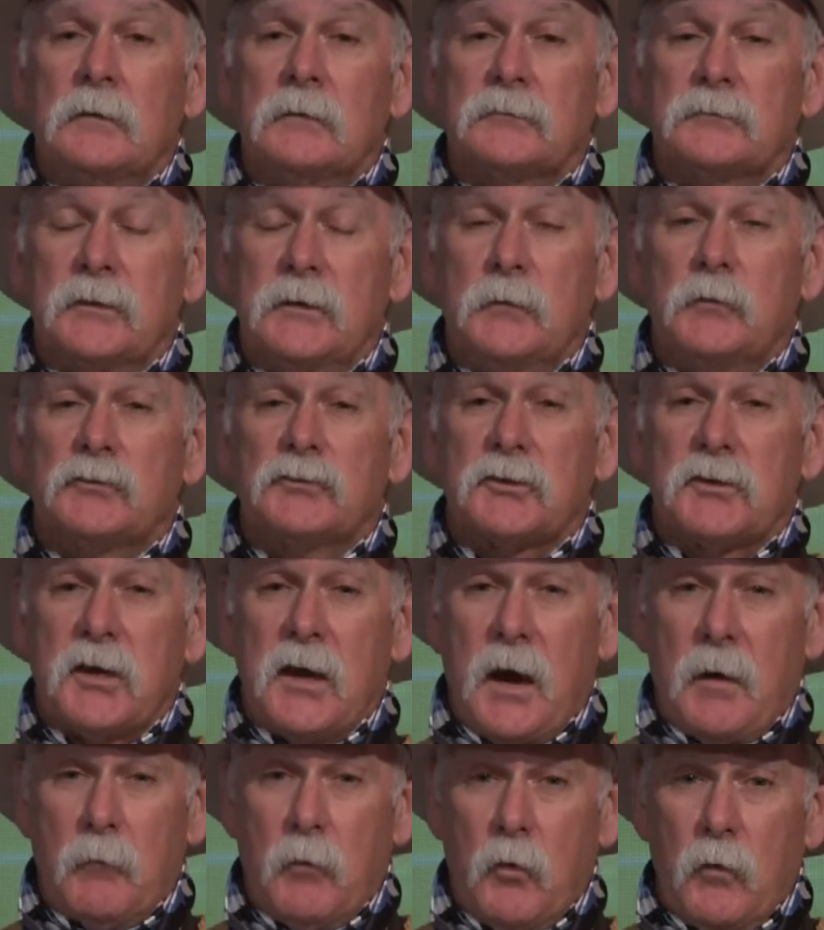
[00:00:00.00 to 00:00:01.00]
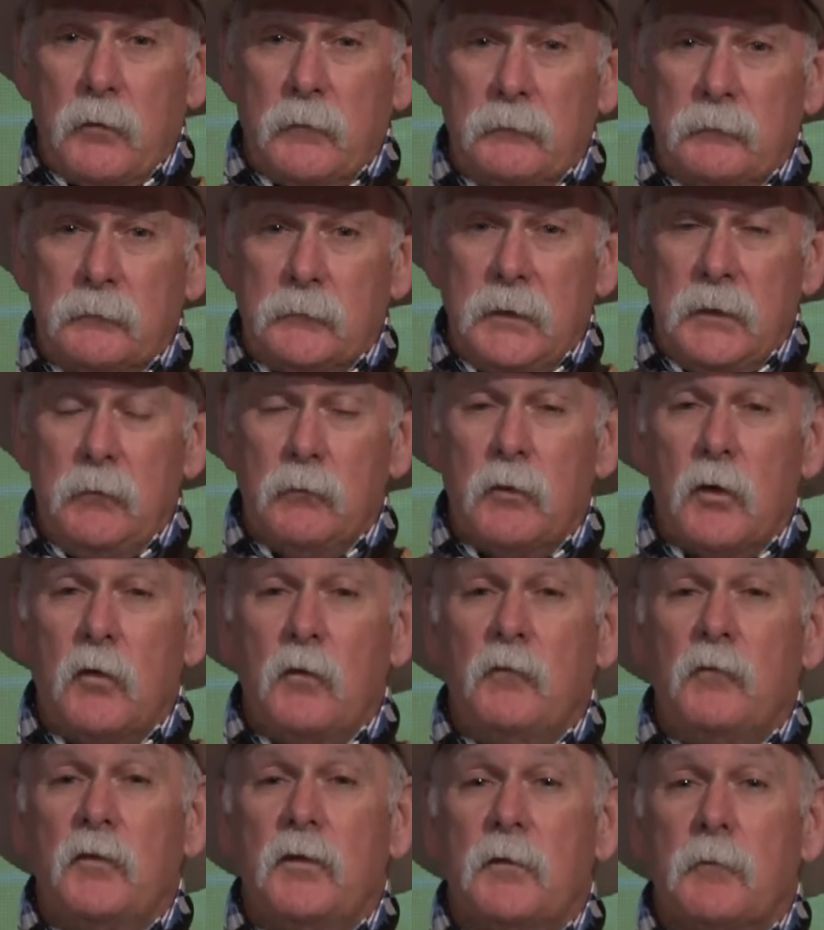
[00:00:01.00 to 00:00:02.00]
Slim was a cowboy. He
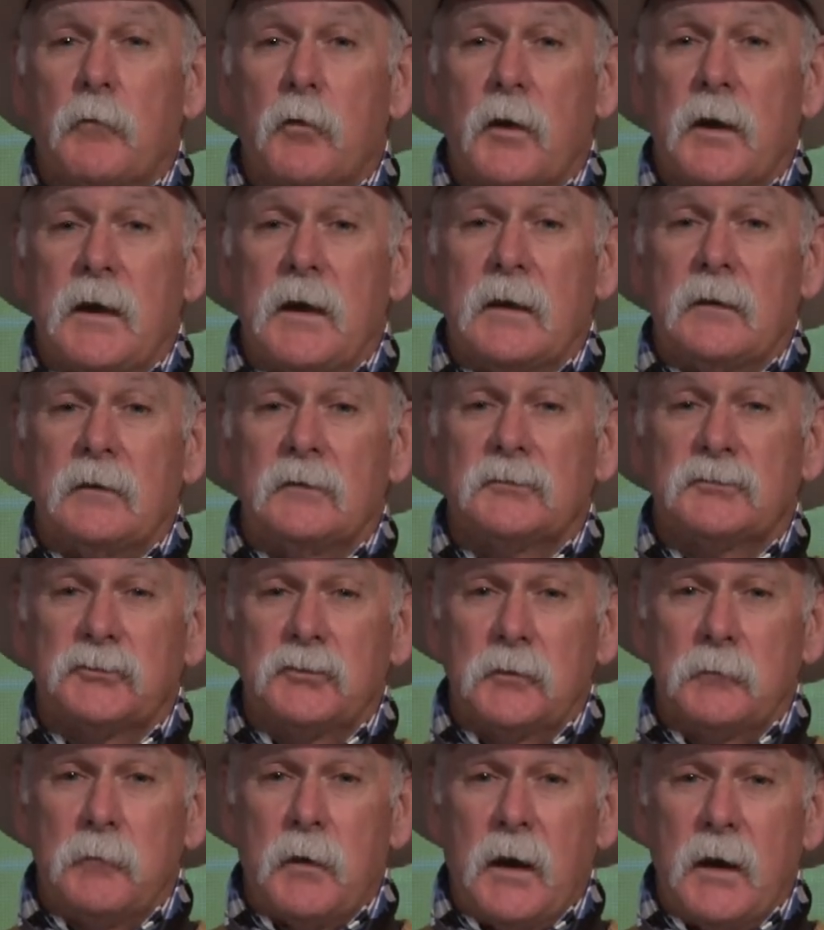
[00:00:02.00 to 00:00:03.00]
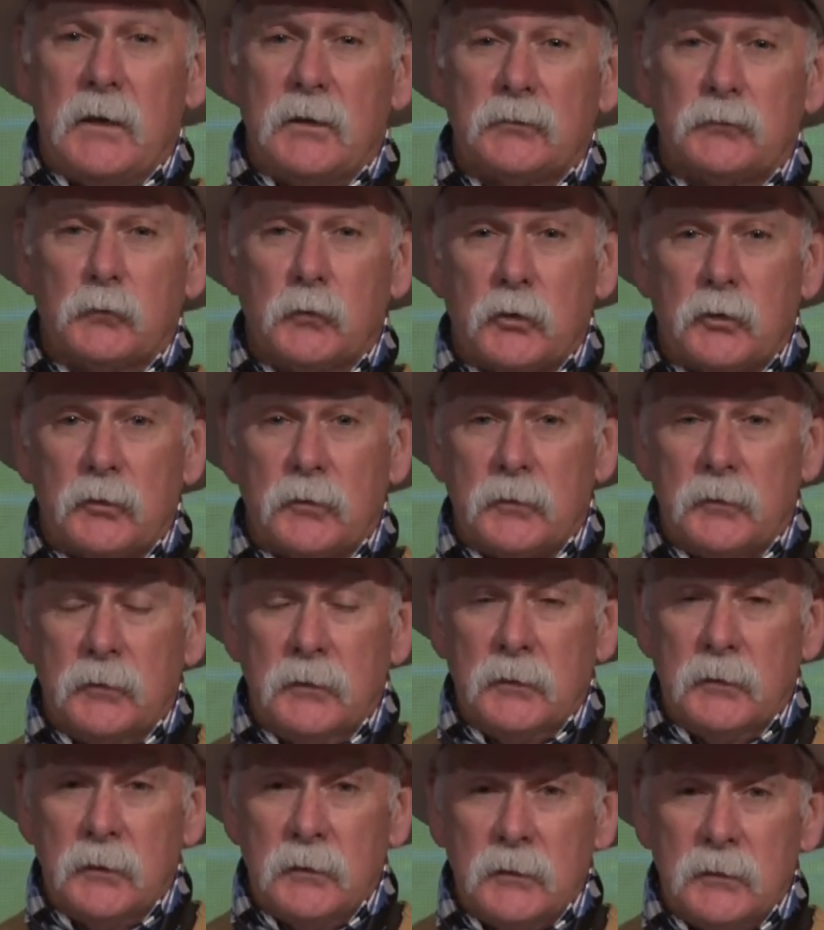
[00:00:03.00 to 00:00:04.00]
rode for the brand and stood by his word.
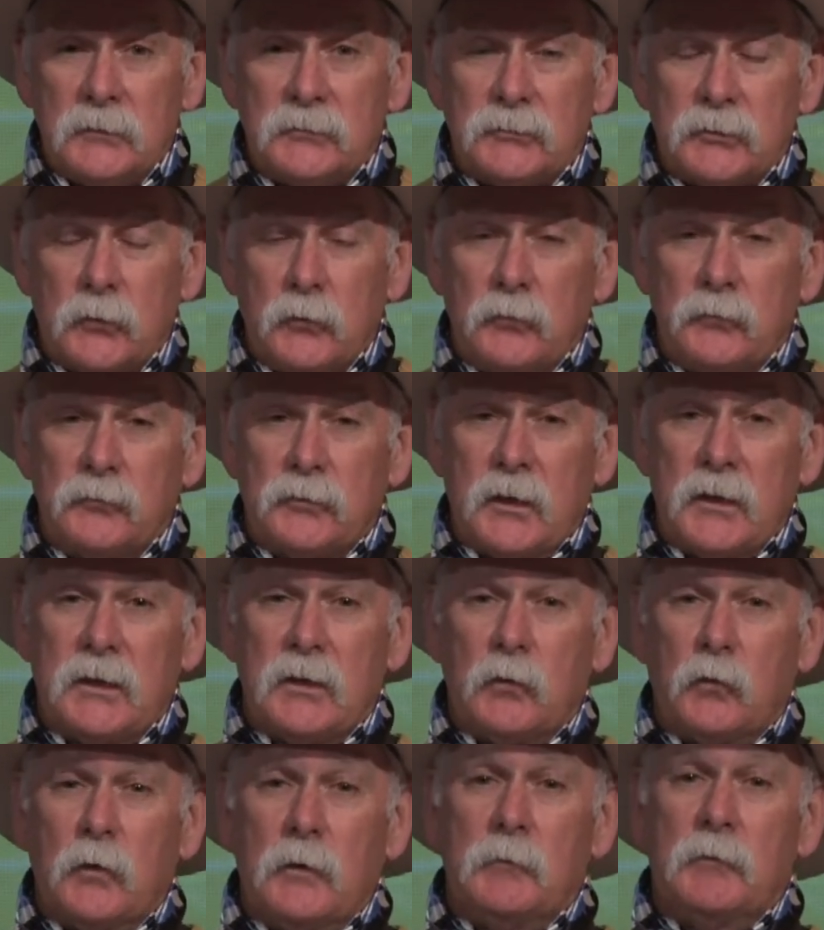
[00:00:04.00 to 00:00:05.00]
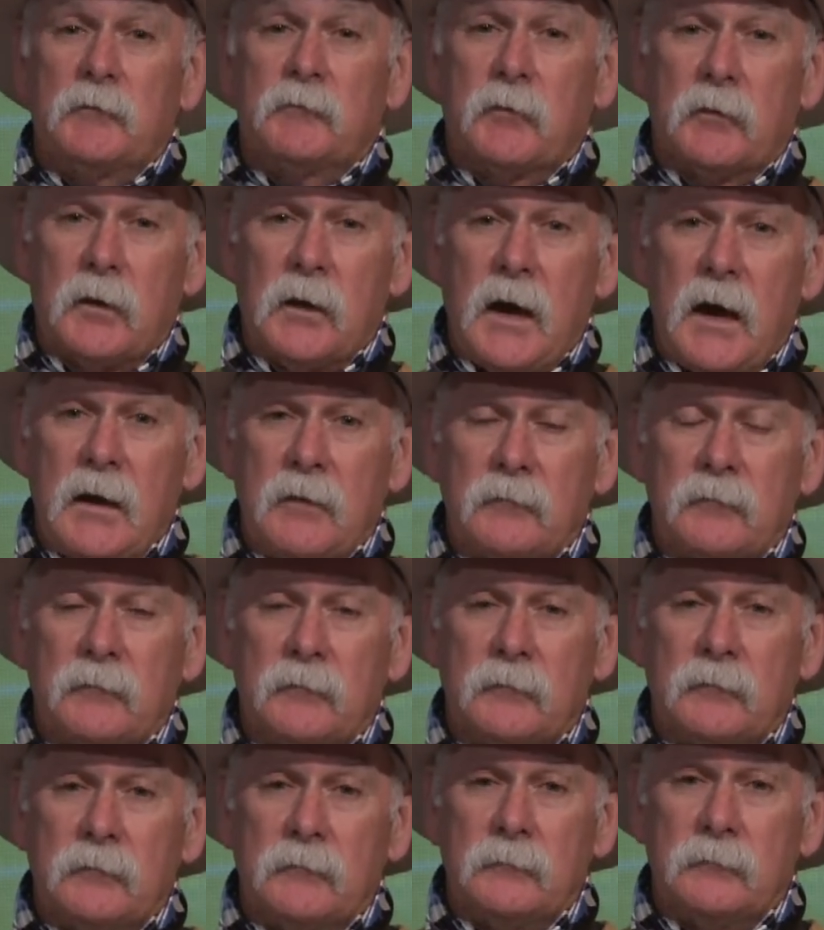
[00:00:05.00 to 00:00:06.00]
So taking a woman for life,
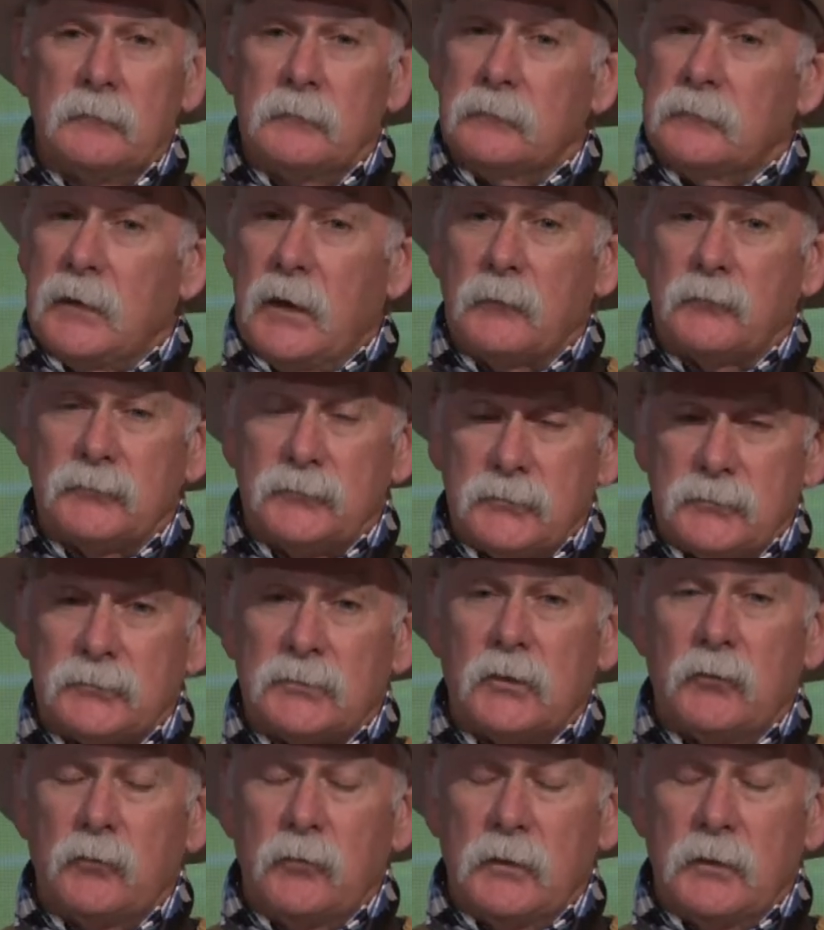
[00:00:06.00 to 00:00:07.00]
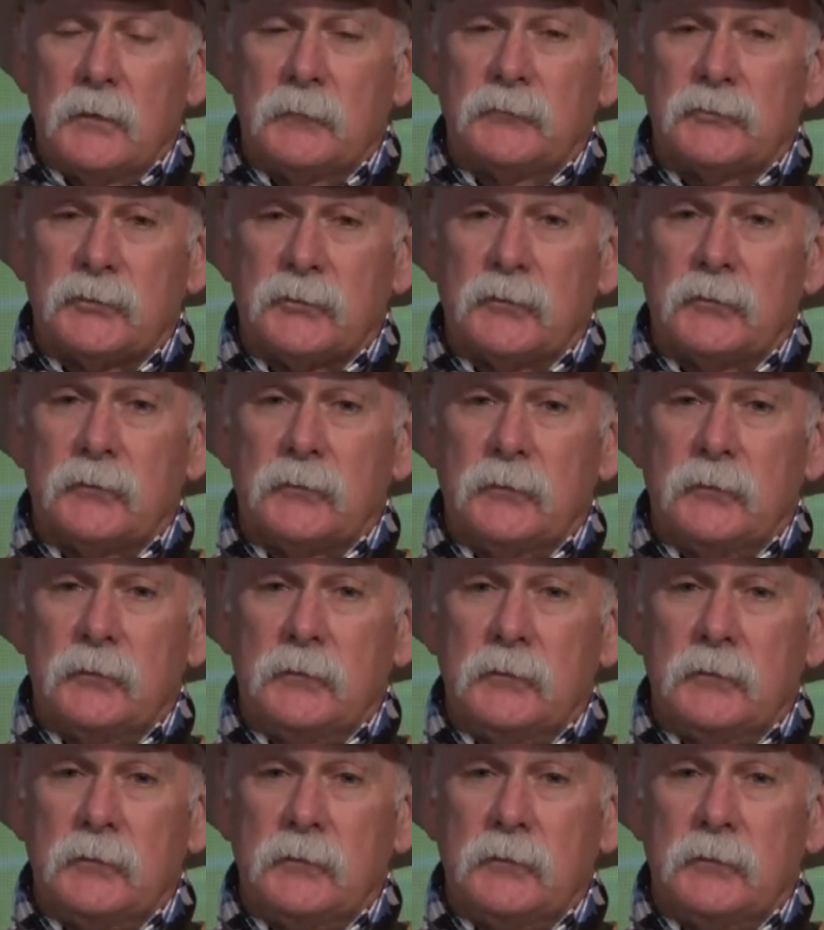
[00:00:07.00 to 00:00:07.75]
that was just totally absurd.